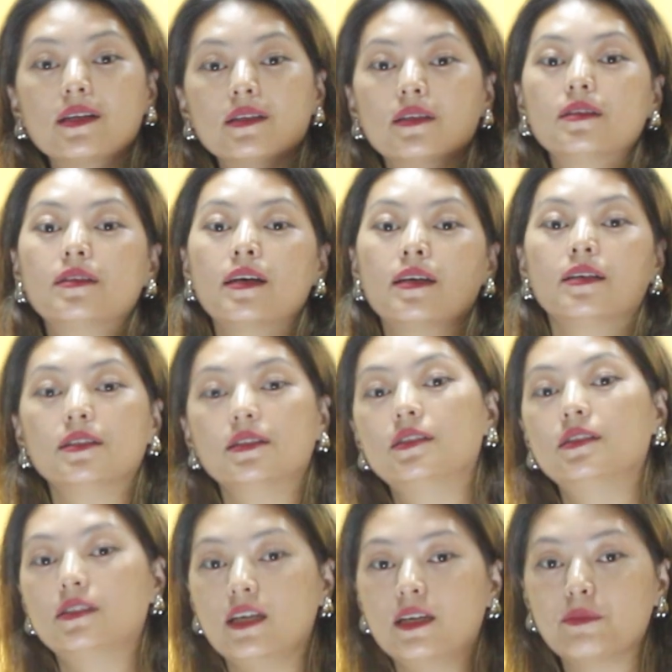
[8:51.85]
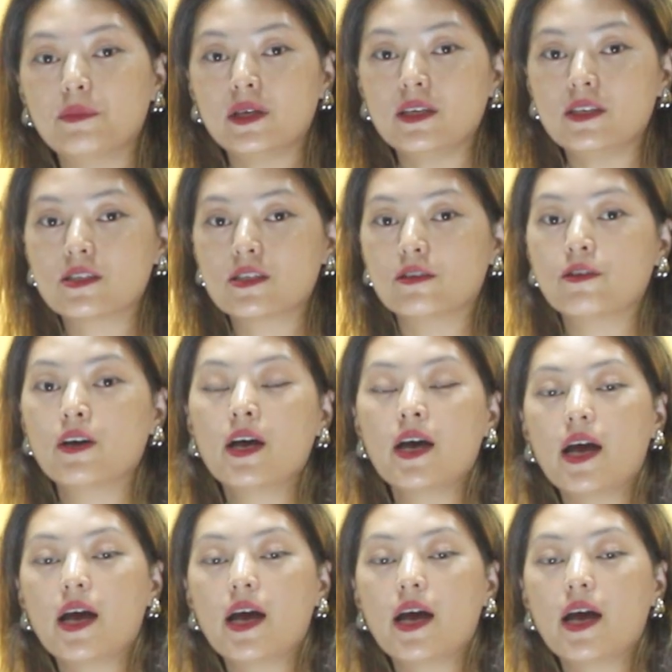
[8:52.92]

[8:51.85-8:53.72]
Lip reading: other than a statement itself.